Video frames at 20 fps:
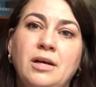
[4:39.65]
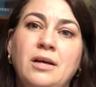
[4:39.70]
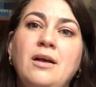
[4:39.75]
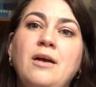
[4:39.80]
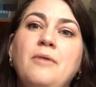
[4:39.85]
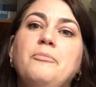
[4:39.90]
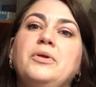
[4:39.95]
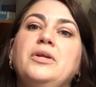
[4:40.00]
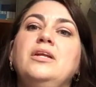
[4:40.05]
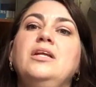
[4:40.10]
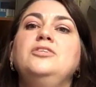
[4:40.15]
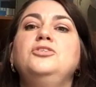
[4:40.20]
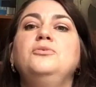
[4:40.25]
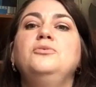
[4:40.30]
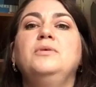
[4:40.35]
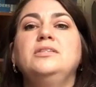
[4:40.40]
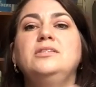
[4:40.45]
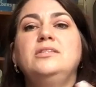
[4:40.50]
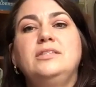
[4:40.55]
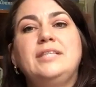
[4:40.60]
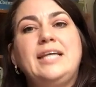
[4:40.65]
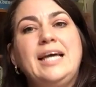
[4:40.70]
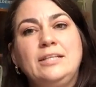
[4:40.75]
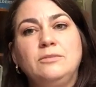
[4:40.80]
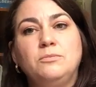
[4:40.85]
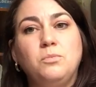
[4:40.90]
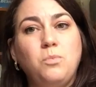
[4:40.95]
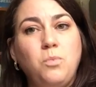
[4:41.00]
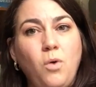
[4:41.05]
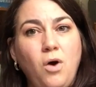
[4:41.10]
But unless you understand
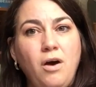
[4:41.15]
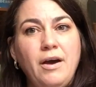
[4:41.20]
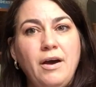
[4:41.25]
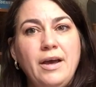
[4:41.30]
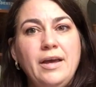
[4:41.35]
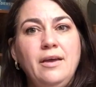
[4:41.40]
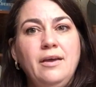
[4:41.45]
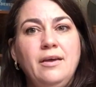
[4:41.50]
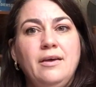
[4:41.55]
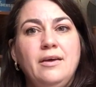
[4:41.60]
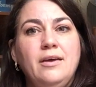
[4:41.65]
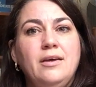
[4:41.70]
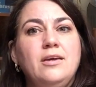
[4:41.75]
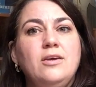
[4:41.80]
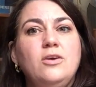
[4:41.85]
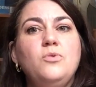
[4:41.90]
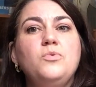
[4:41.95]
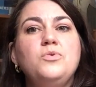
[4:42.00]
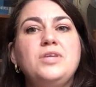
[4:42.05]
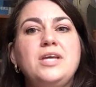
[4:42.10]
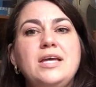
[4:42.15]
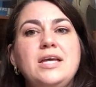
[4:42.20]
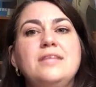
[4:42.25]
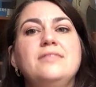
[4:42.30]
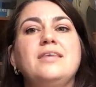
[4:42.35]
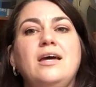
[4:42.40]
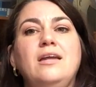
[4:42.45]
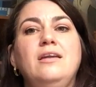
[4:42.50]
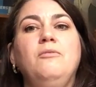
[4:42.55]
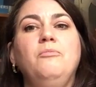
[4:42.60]
why you need that
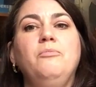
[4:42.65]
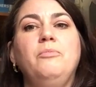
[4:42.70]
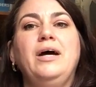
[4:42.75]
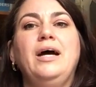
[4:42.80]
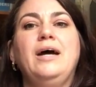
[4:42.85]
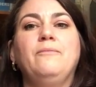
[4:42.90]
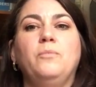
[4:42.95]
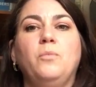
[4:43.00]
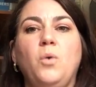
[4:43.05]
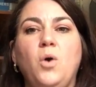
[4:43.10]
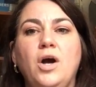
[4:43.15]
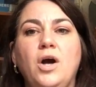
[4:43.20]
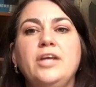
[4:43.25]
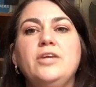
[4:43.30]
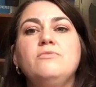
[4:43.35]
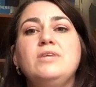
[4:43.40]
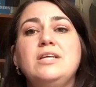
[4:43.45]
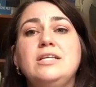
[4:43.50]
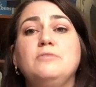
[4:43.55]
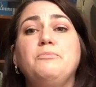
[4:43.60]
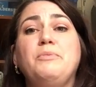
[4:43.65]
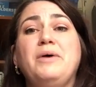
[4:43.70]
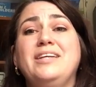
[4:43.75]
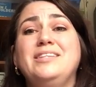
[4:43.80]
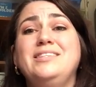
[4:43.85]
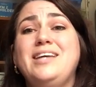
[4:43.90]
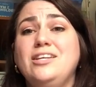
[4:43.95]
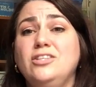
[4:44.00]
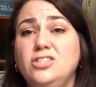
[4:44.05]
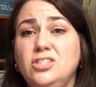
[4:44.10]
number and why you need to pay
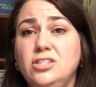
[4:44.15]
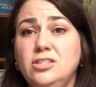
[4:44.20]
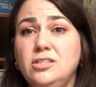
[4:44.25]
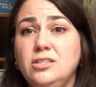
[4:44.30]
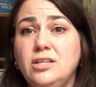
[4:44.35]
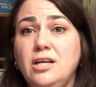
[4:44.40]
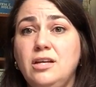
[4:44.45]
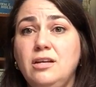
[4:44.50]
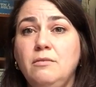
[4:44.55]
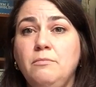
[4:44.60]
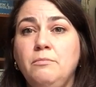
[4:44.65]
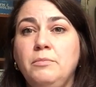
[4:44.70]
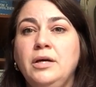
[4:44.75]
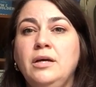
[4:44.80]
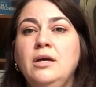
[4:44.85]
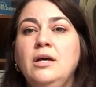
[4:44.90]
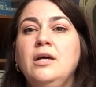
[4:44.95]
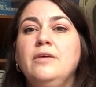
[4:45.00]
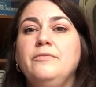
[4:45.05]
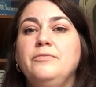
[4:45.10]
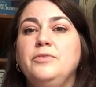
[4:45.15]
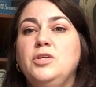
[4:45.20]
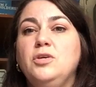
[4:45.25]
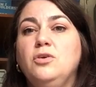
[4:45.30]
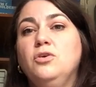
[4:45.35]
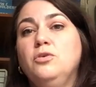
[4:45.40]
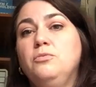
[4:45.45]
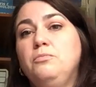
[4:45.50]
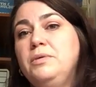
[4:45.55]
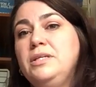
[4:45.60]
attention to that number, you
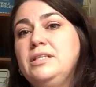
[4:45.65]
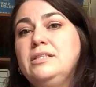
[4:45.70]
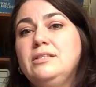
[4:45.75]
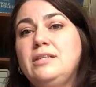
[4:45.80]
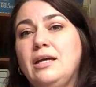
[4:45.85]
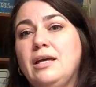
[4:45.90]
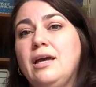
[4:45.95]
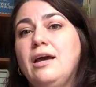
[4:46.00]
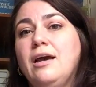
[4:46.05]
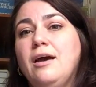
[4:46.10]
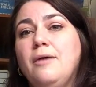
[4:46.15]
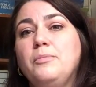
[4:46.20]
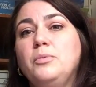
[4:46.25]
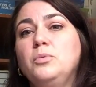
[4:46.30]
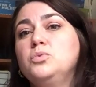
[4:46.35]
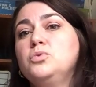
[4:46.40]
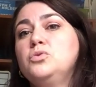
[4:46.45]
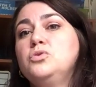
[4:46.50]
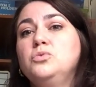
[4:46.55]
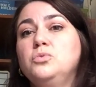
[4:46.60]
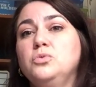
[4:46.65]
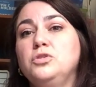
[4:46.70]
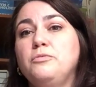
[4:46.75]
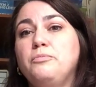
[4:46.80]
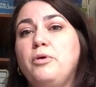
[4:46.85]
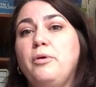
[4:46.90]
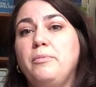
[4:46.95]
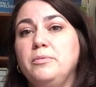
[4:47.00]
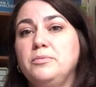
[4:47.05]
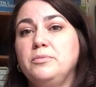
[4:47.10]
could be stacking up all sorts of
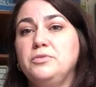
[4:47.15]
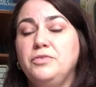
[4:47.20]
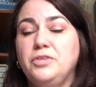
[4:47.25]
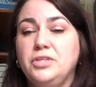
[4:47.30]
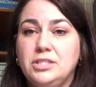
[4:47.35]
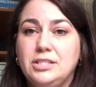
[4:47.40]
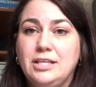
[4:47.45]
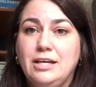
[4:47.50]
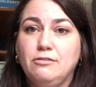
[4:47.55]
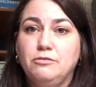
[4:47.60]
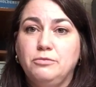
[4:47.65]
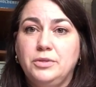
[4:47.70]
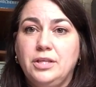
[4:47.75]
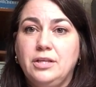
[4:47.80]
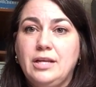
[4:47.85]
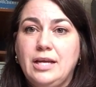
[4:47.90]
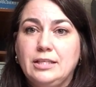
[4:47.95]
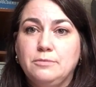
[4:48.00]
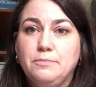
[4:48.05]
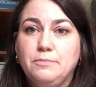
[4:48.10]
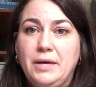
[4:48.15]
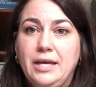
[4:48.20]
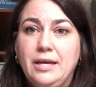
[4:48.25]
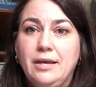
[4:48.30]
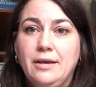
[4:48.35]
problems for yourself with your next make.